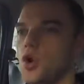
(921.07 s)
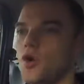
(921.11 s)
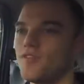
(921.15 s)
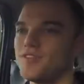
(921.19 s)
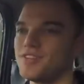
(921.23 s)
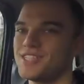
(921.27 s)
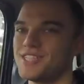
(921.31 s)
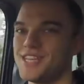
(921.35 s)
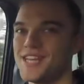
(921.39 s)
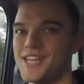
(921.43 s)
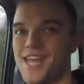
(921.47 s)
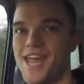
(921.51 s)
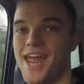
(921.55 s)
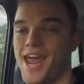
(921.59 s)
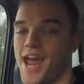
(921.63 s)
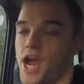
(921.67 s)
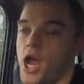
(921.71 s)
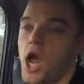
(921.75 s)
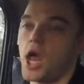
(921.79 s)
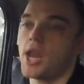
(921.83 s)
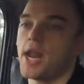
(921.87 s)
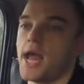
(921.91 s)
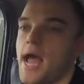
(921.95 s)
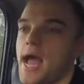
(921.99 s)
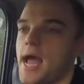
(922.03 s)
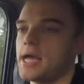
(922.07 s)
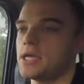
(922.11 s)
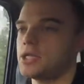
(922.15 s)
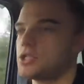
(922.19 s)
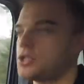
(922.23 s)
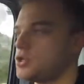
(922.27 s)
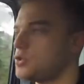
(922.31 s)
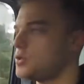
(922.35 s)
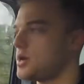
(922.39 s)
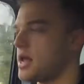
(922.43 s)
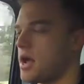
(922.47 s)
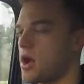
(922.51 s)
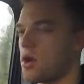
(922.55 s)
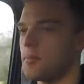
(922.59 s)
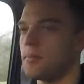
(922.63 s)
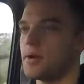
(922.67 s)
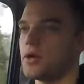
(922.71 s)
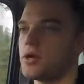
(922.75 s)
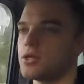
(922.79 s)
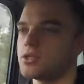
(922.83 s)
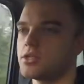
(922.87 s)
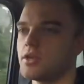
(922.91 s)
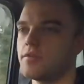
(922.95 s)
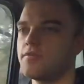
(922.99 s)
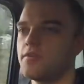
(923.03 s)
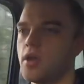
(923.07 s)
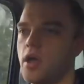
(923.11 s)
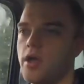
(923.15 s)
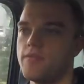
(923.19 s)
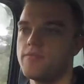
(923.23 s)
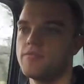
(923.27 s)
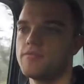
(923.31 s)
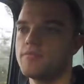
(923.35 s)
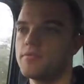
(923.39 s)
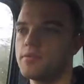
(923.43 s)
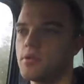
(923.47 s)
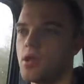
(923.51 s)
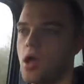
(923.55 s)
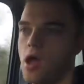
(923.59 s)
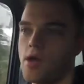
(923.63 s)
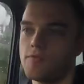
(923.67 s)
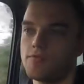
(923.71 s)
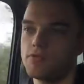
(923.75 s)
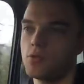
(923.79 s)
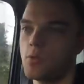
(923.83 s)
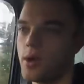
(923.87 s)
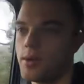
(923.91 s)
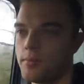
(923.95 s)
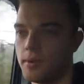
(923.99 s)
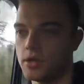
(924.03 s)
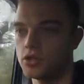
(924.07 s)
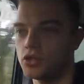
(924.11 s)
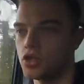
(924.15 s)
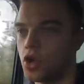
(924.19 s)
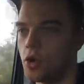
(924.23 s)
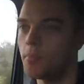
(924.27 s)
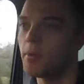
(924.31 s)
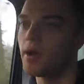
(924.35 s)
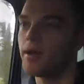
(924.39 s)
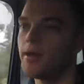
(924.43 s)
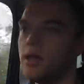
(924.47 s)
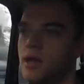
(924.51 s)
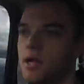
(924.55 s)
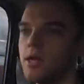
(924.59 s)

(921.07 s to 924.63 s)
Obviously, it kind of has to now, because I've quit my job.